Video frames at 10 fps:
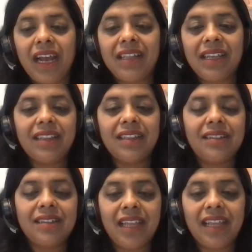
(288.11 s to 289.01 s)
I think
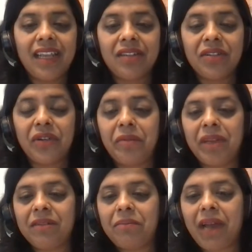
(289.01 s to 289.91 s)
this thing is going to
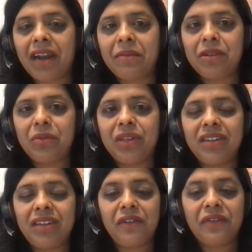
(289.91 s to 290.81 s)
be compatible
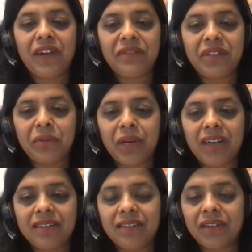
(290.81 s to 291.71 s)
with the new 5G
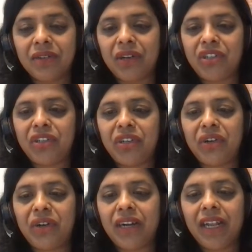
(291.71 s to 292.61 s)
wireless technology
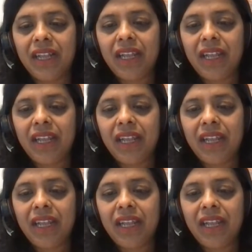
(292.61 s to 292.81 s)
or